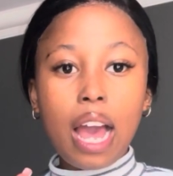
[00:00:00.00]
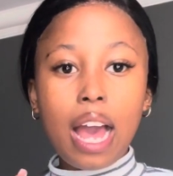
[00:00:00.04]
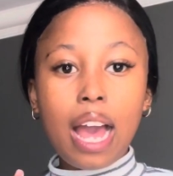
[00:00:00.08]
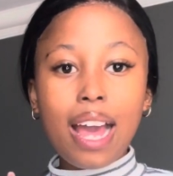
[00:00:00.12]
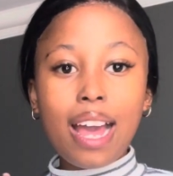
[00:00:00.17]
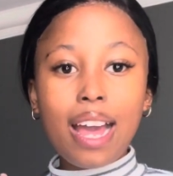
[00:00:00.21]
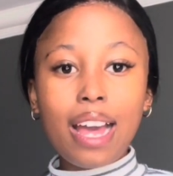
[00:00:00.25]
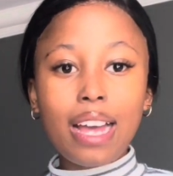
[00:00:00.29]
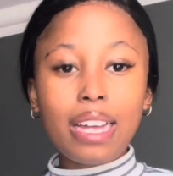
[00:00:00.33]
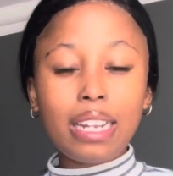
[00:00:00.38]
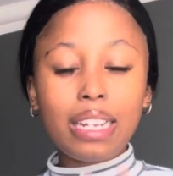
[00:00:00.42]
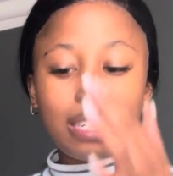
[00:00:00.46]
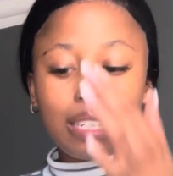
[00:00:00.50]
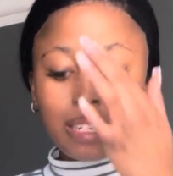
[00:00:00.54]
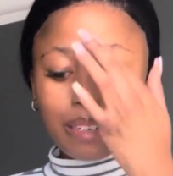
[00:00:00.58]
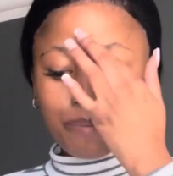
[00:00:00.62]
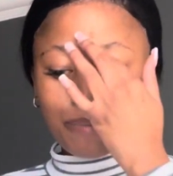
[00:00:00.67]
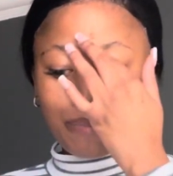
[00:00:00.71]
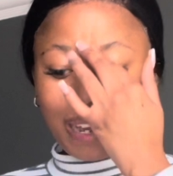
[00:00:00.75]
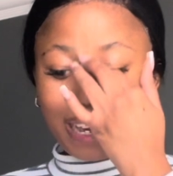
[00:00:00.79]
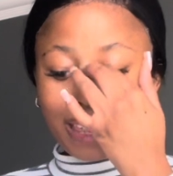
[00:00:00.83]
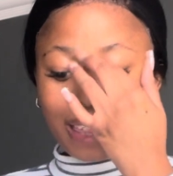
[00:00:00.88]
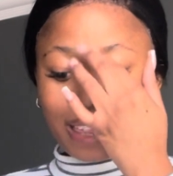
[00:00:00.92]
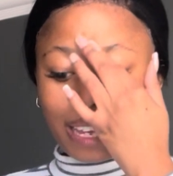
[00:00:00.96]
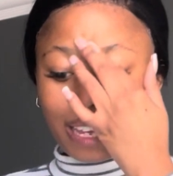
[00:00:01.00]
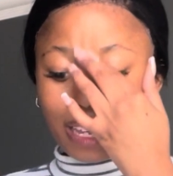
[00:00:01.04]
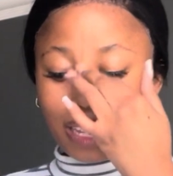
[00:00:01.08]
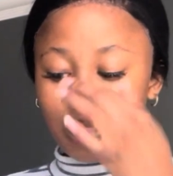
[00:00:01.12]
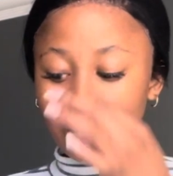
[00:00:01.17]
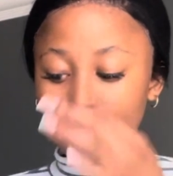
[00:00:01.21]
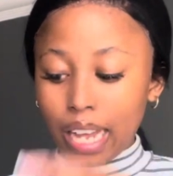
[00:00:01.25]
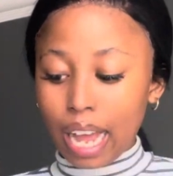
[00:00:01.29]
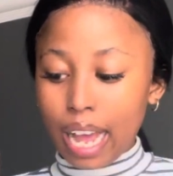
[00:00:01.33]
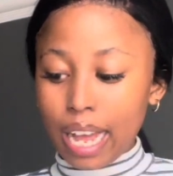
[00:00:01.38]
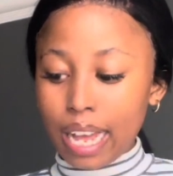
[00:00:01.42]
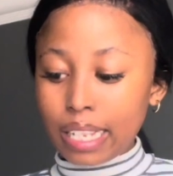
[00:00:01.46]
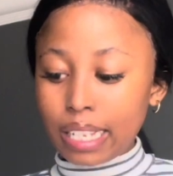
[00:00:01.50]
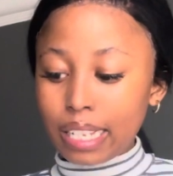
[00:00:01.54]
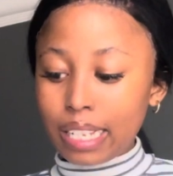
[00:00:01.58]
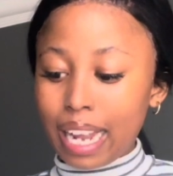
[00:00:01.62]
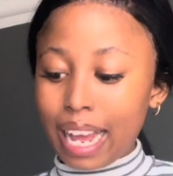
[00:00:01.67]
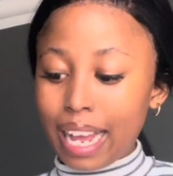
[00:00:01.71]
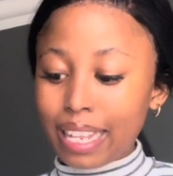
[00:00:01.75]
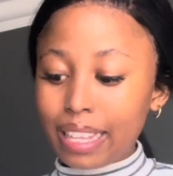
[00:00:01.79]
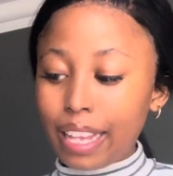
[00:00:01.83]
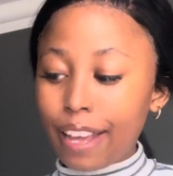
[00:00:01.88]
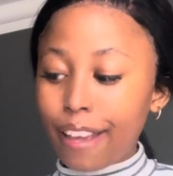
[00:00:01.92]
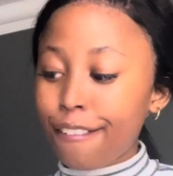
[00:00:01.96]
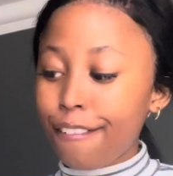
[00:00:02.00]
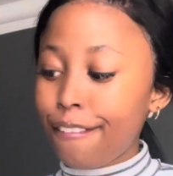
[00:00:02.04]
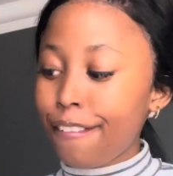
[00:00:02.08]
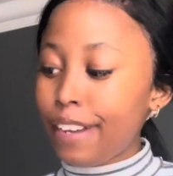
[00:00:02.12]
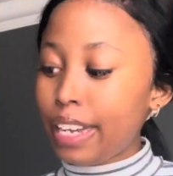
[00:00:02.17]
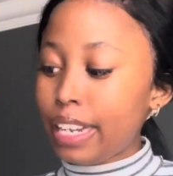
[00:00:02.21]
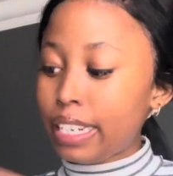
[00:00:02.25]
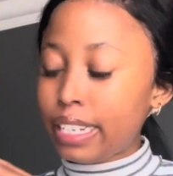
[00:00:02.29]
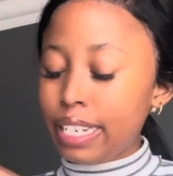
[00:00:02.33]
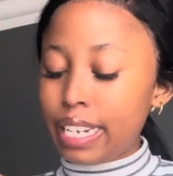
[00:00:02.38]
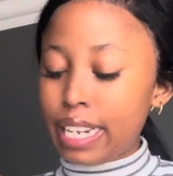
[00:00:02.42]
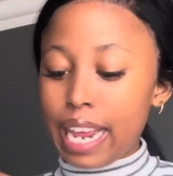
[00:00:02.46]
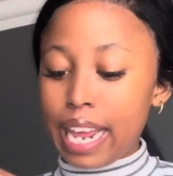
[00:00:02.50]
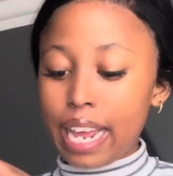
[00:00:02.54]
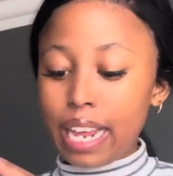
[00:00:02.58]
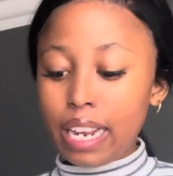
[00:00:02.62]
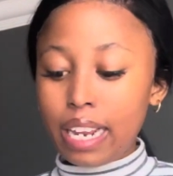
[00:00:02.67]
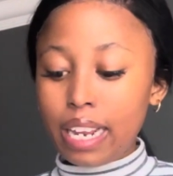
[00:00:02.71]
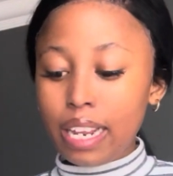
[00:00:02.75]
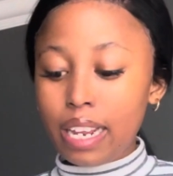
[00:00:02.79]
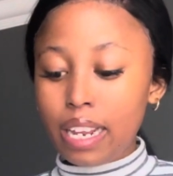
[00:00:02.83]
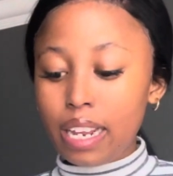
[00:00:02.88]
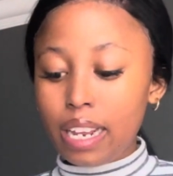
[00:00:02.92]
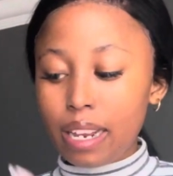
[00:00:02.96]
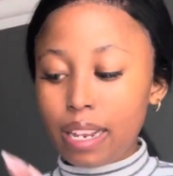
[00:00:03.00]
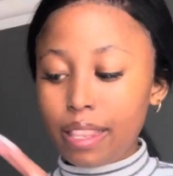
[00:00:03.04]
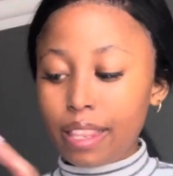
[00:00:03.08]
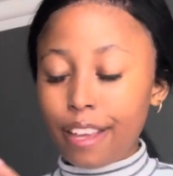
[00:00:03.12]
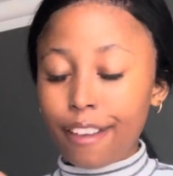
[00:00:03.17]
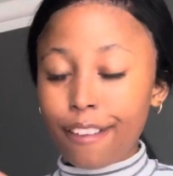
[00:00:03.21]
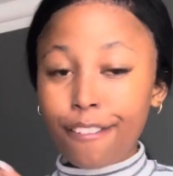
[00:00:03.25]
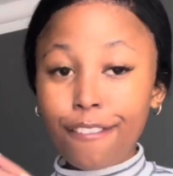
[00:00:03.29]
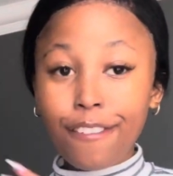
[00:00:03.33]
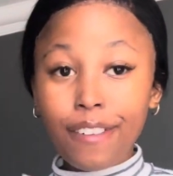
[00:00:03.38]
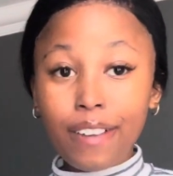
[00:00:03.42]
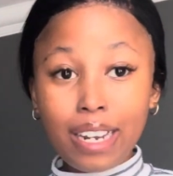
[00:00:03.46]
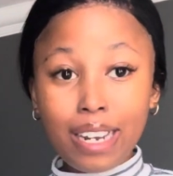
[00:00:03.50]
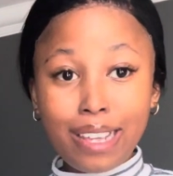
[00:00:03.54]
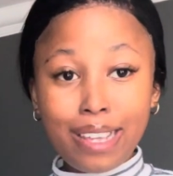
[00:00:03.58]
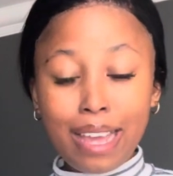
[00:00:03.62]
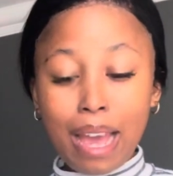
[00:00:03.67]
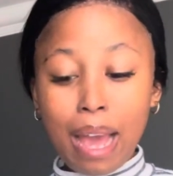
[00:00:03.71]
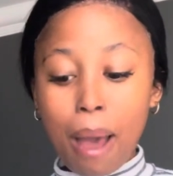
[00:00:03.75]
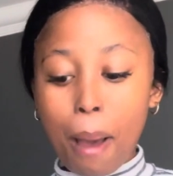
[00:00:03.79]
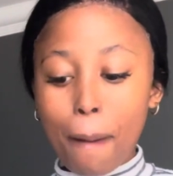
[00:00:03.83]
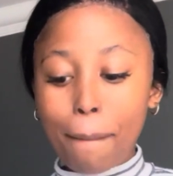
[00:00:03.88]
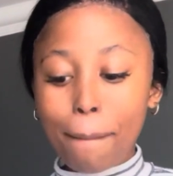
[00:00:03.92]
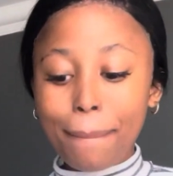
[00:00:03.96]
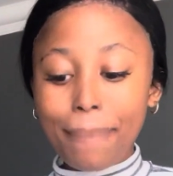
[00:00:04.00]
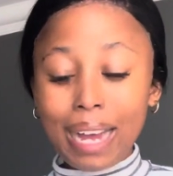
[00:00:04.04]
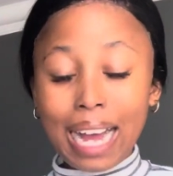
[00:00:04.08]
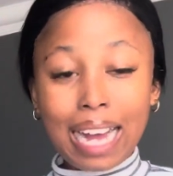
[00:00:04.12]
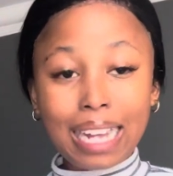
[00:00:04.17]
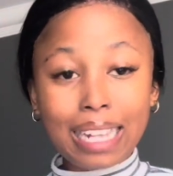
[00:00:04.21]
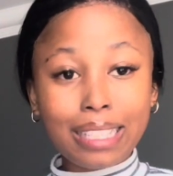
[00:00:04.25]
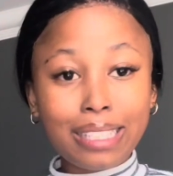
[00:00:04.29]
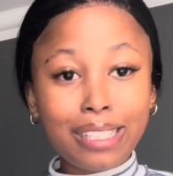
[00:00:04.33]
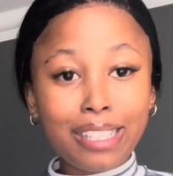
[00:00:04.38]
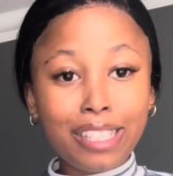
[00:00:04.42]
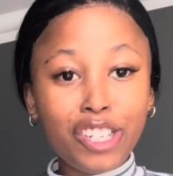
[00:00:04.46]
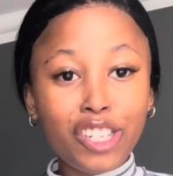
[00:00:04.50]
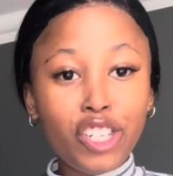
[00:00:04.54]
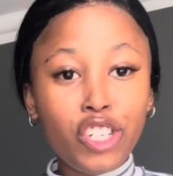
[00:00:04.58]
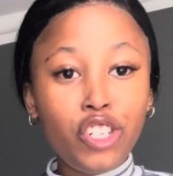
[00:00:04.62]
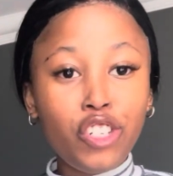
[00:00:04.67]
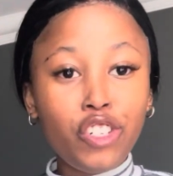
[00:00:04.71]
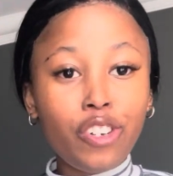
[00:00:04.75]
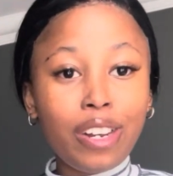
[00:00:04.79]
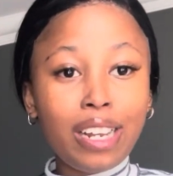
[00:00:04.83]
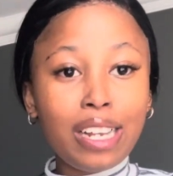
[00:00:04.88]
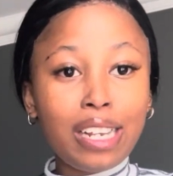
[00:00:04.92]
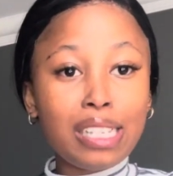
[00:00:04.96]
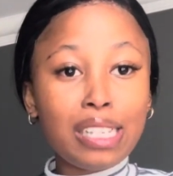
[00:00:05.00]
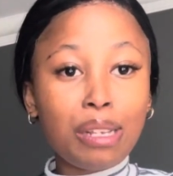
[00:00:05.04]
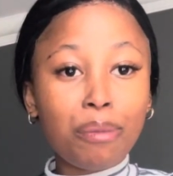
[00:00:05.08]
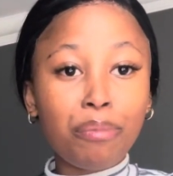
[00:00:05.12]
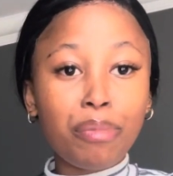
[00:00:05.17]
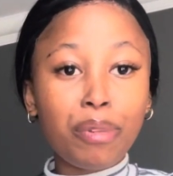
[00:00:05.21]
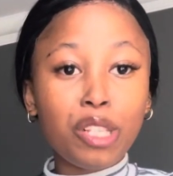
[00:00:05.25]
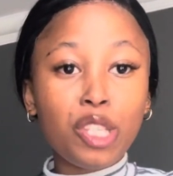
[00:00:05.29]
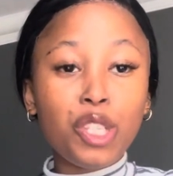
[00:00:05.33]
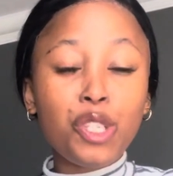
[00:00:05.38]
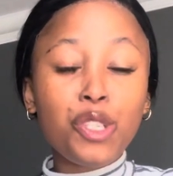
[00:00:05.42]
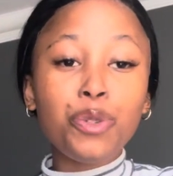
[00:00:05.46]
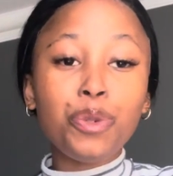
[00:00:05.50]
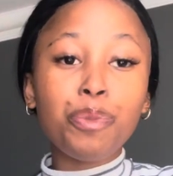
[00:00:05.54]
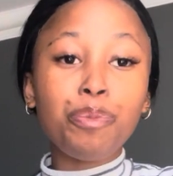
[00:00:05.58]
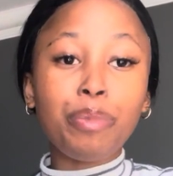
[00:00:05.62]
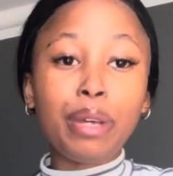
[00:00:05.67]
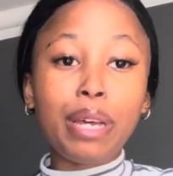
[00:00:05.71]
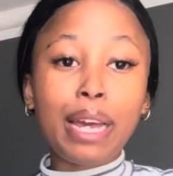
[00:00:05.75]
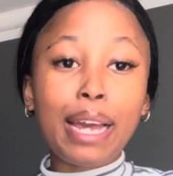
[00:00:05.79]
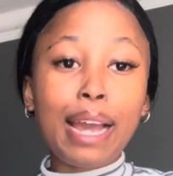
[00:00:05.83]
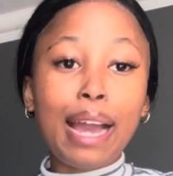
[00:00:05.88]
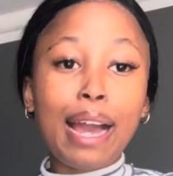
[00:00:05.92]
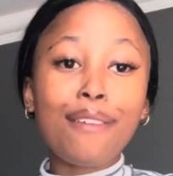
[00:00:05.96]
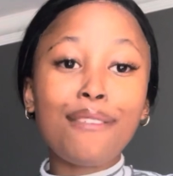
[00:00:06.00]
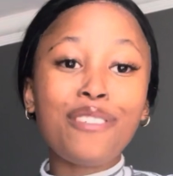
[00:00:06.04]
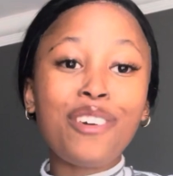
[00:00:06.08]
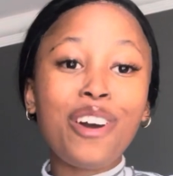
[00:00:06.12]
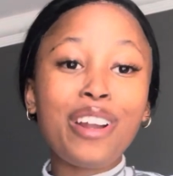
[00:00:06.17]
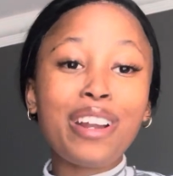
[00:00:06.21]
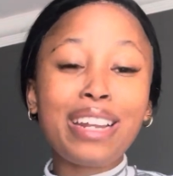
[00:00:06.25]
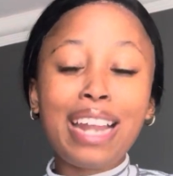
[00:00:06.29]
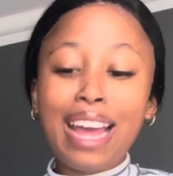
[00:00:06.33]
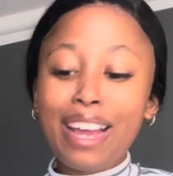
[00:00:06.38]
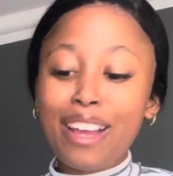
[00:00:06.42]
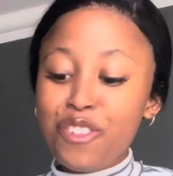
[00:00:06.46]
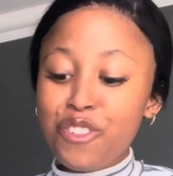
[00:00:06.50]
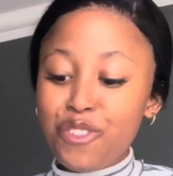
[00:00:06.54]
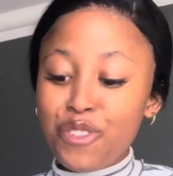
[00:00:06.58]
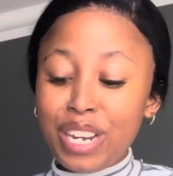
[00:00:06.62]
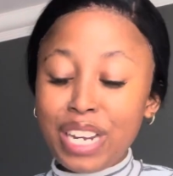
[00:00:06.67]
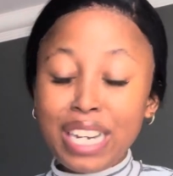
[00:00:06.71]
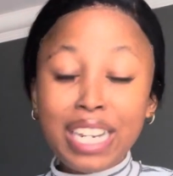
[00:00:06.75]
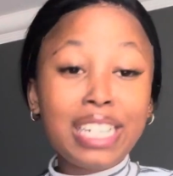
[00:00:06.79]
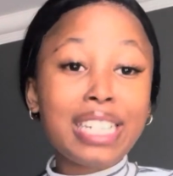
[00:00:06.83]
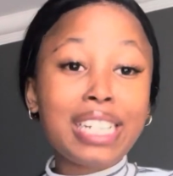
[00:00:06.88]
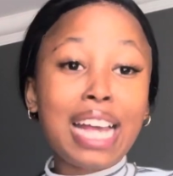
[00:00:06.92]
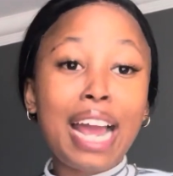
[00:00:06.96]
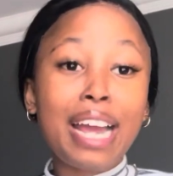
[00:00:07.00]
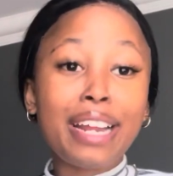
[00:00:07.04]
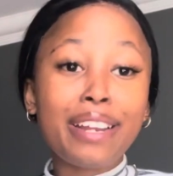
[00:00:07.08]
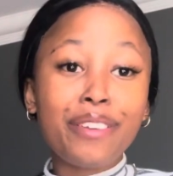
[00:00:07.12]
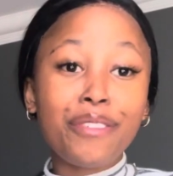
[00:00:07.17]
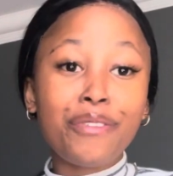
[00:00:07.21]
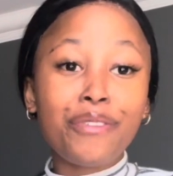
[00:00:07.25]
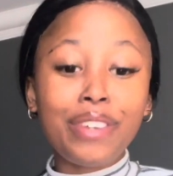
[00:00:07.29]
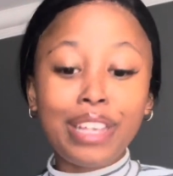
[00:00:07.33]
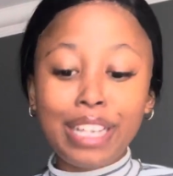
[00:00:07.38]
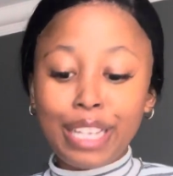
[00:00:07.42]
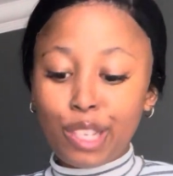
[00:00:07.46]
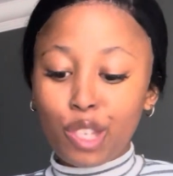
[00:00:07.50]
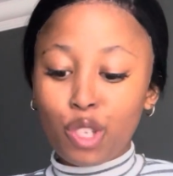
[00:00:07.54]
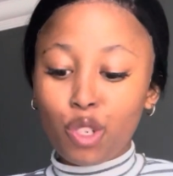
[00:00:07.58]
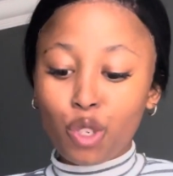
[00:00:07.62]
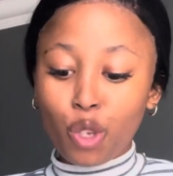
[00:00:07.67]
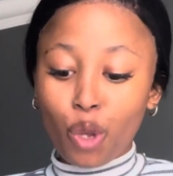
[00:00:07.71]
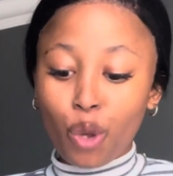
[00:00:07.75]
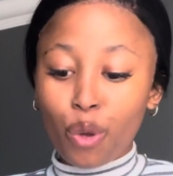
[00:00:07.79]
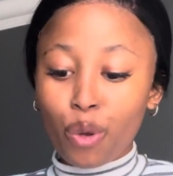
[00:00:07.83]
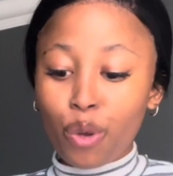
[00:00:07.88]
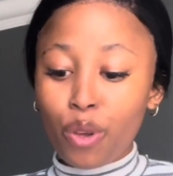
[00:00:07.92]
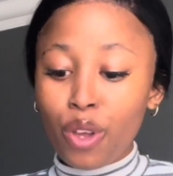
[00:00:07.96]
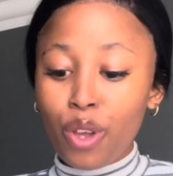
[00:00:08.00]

And my thing is, guys, like, they fit, ne? They fit here, but the string is a bit too big. I've got, like, really tiny feet, so...